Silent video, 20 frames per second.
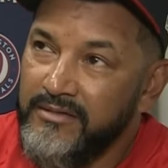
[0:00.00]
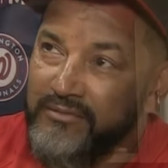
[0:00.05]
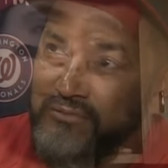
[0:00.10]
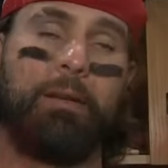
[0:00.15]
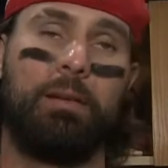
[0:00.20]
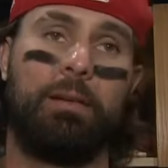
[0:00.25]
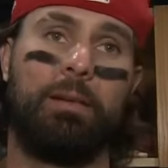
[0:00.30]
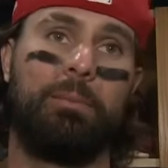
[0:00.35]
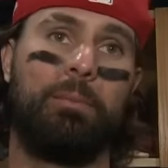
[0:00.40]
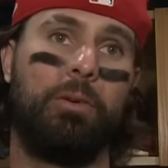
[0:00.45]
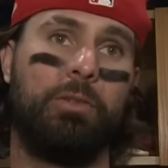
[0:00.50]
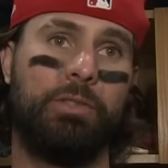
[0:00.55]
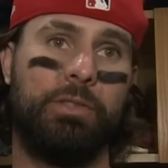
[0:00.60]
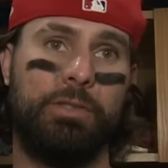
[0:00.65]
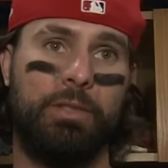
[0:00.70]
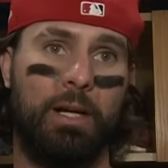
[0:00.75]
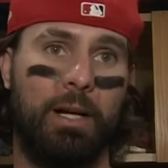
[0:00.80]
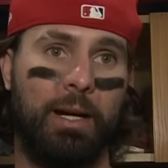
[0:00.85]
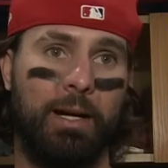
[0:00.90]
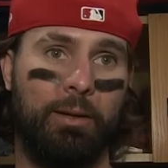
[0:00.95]
Emotions
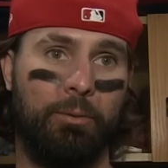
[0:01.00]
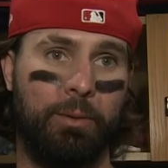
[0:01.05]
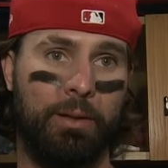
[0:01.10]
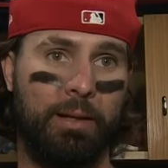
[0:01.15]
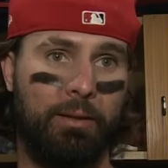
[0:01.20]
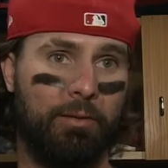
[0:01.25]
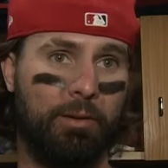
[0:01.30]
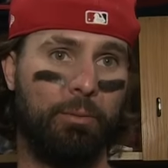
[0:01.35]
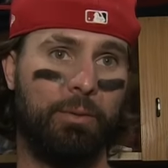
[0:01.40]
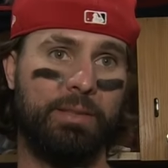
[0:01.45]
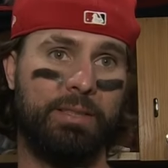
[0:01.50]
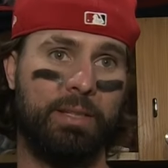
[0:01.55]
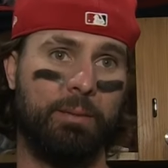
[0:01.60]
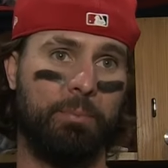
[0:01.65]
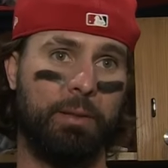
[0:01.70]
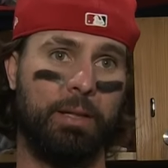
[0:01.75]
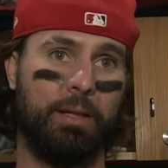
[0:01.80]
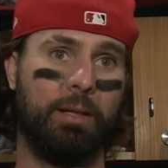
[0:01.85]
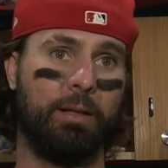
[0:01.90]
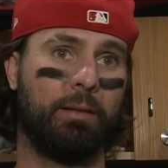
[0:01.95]
are high when everyone's
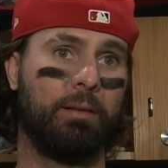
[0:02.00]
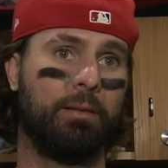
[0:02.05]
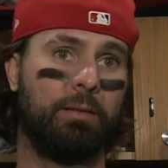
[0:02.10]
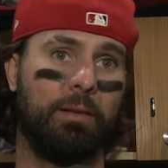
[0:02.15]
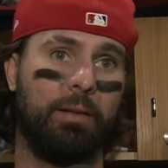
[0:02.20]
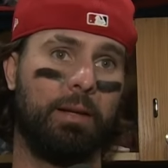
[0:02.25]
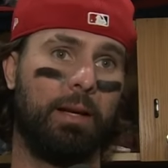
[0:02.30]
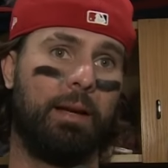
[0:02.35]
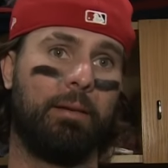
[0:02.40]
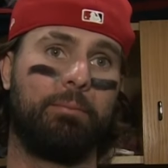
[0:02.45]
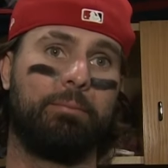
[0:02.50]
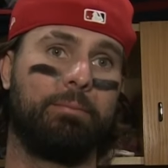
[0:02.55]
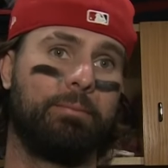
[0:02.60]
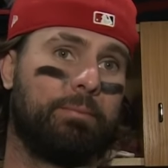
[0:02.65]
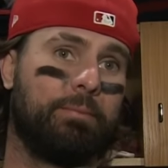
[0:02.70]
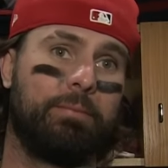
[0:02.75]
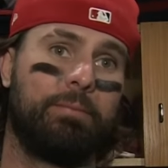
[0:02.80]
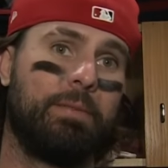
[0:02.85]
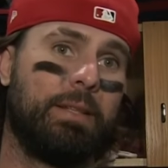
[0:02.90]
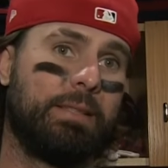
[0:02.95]
competing. Like,
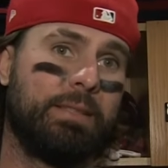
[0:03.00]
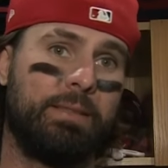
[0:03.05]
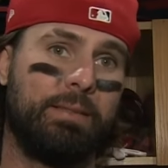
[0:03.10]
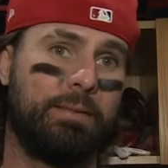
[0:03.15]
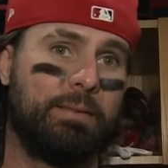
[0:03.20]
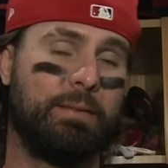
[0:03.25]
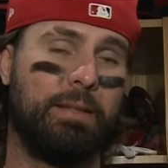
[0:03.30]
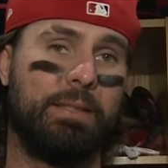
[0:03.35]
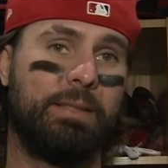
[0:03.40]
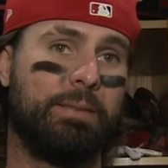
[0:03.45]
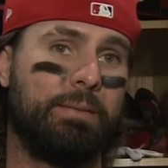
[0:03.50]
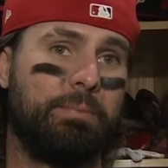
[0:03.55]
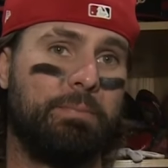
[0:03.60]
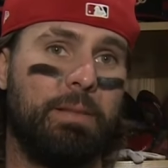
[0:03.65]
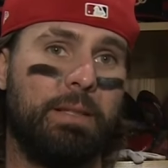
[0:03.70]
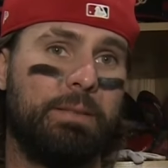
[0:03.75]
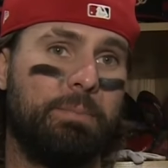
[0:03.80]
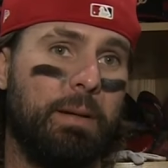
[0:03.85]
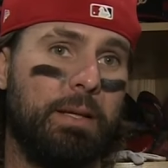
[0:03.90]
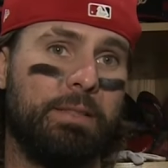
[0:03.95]
it's
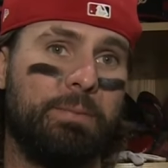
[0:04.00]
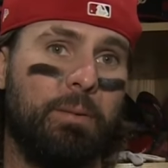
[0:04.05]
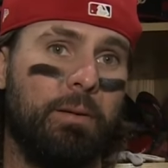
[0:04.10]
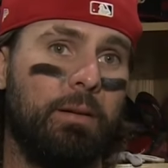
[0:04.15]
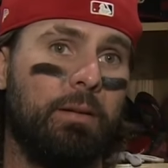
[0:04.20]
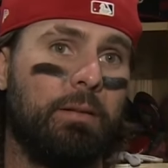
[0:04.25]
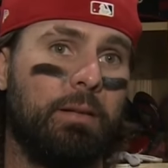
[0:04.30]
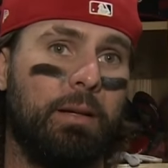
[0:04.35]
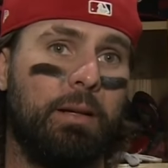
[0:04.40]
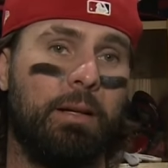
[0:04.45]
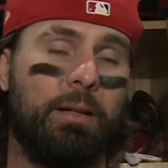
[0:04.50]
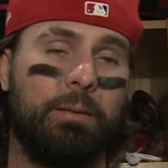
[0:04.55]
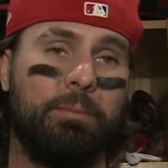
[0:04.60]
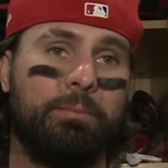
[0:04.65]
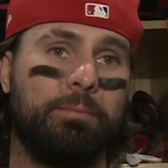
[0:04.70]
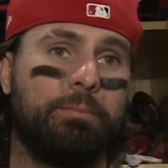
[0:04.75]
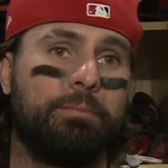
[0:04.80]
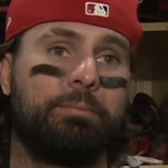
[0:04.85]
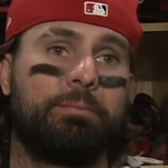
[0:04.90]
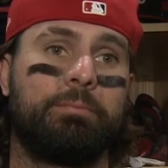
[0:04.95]
baseball.
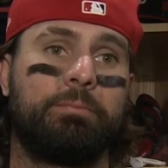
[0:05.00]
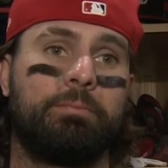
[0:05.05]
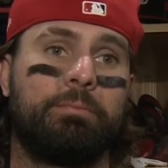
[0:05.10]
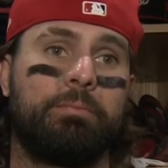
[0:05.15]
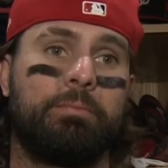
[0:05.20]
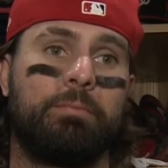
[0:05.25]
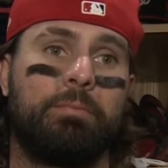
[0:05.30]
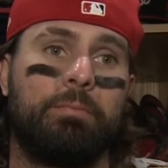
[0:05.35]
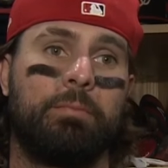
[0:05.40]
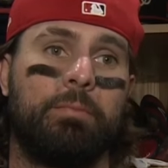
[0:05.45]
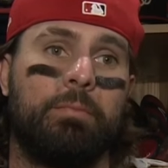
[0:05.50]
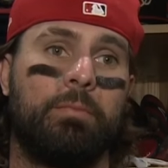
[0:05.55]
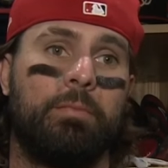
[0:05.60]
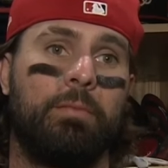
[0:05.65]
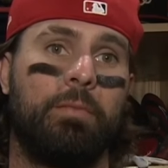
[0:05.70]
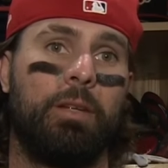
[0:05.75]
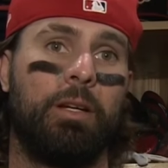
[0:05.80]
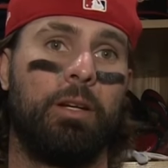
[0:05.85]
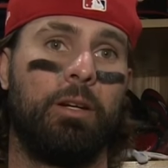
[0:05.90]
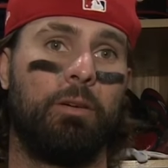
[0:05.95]

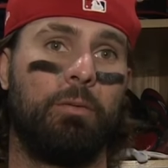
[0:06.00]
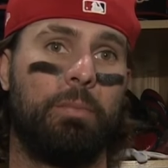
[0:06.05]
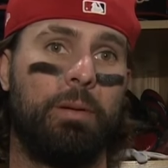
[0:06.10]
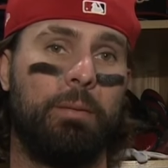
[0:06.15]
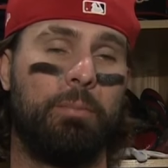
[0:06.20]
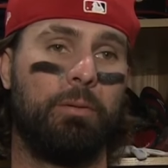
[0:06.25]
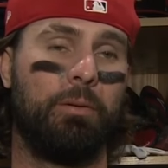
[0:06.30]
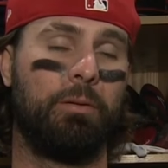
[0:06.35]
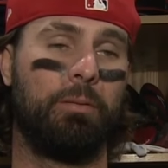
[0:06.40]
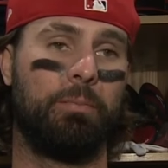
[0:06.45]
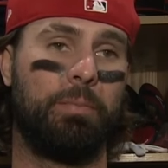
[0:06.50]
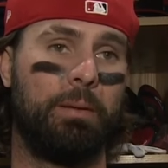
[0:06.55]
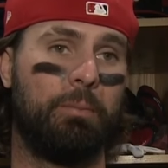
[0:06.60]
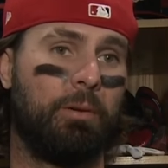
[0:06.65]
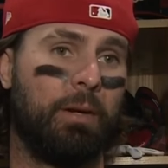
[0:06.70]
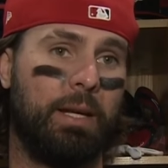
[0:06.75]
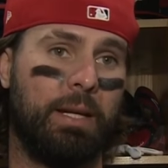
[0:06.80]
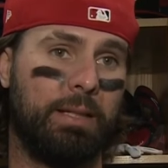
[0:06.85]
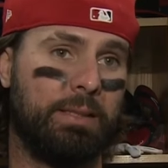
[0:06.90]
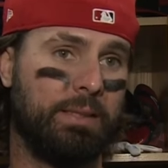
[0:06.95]
People
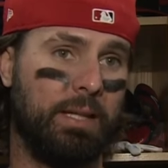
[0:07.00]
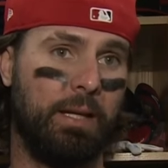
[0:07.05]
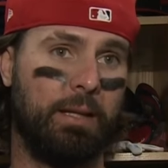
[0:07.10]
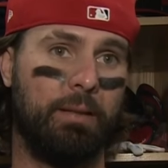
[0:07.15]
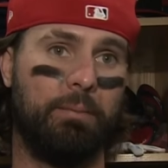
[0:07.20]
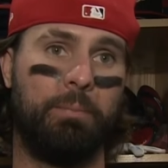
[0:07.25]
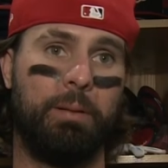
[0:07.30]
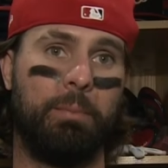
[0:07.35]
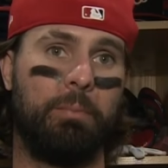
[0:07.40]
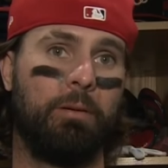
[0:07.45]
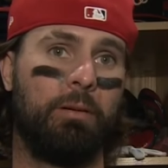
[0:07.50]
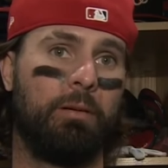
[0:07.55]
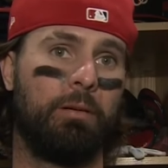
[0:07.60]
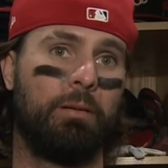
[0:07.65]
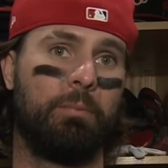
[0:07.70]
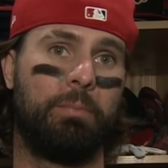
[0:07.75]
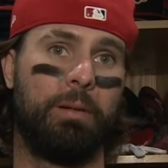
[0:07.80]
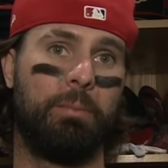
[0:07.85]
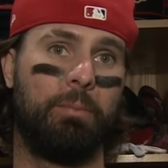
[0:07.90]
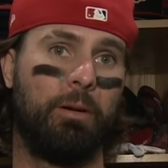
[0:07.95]
get excited.
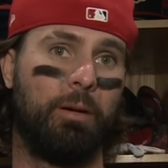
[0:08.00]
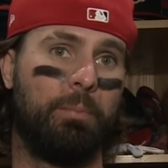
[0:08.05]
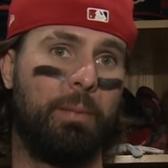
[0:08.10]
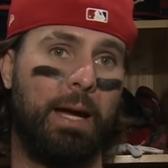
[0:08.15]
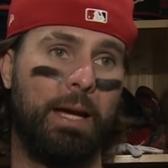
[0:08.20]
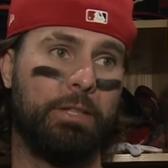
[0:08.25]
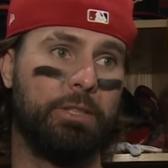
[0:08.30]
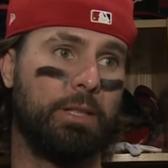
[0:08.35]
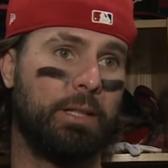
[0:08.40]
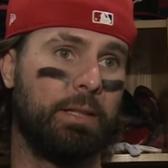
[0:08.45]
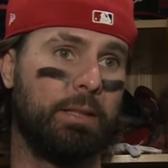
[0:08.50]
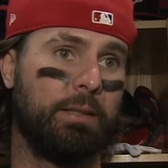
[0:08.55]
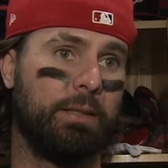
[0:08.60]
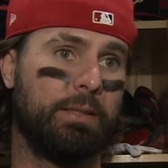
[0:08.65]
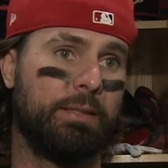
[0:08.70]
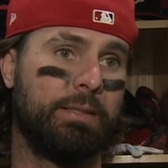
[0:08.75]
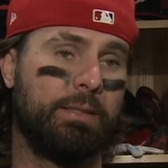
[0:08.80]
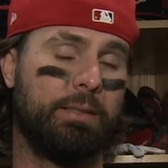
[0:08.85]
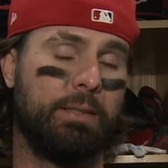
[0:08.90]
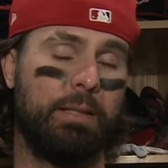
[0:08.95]
People are passionate.
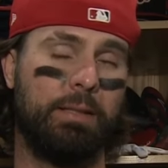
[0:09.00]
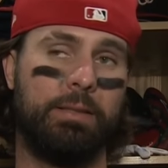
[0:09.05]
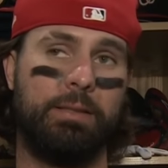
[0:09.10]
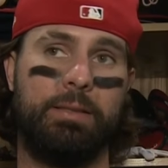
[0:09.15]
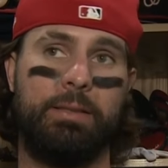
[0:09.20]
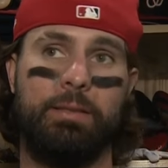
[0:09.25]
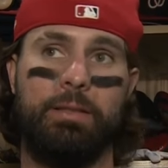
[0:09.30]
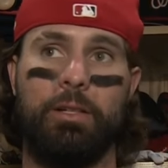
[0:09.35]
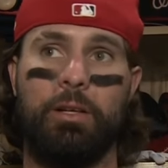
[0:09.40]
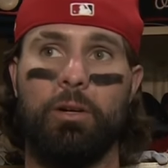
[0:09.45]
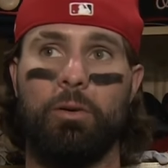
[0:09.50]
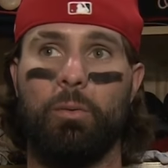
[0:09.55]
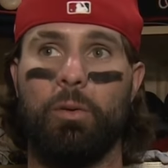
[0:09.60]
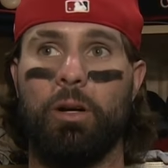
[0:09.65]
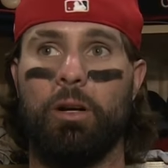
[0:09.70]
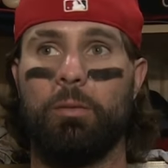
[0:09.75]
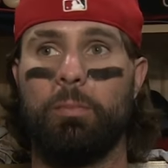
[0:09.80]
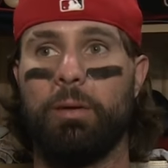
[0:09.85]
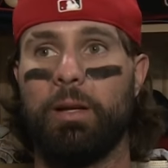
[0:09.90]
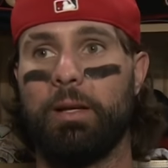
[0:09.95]
It's we're
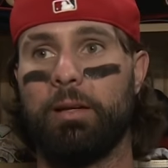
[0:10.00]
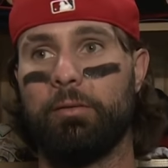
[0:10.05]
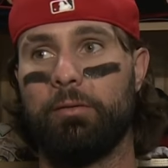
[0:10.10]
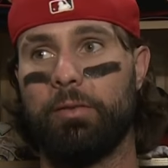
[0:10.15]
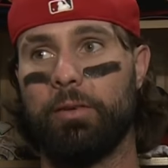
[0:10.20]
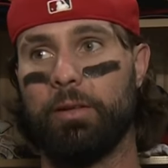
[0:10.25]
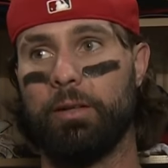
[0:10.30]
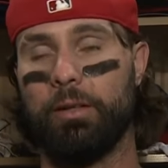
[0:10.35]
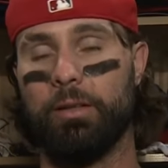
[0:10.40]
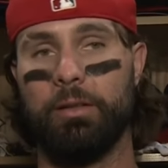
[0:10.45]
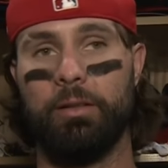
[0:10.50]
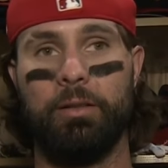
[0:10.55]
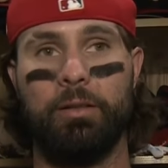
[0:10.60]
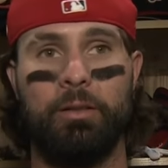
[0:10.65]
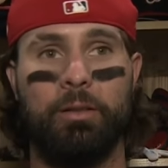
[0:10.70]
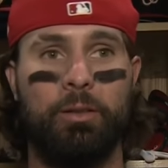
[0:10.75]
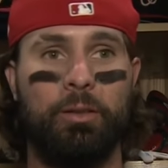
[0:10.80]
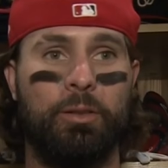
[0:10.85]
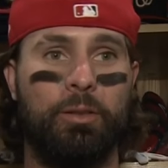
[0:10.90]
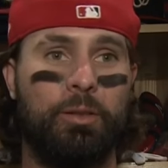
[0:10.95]
all playing for
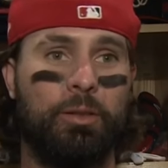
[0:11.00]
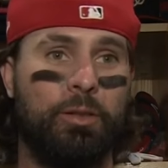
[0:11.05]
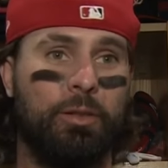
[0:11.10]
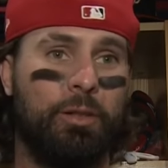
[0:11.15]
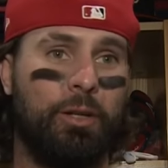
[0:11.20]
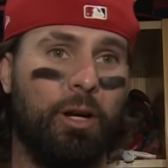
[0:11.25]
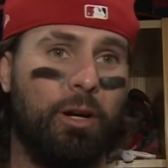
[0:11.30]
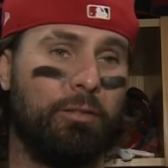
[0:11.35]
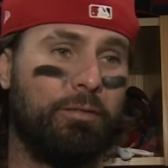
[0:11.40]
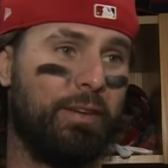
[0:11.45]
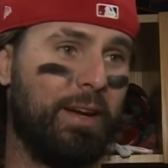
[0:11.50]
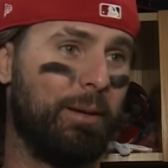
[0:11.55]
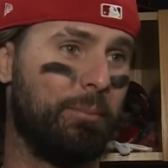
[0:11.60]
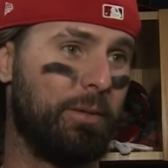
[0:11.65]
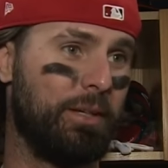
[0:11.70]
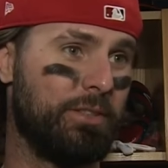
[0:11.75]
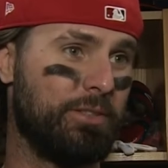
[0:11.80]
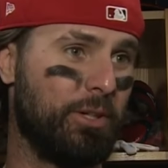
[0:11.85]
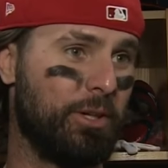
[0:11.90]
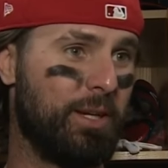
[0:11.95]
our
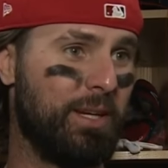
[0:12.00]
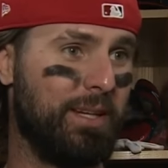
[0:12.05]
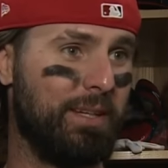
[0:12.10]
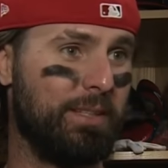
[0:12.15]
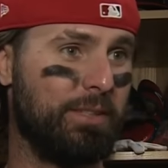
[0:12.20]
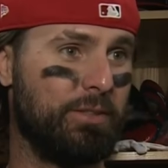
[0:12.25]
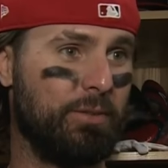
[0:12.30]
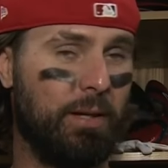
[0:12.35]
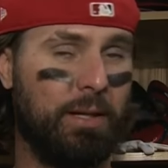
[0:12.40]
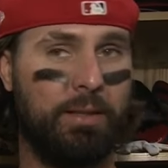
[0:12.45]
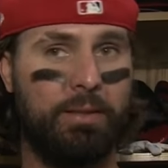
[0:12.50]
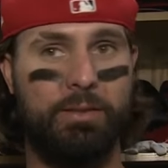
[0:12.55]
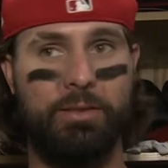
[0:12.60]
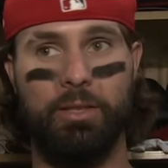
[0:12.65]
families, our kids, right?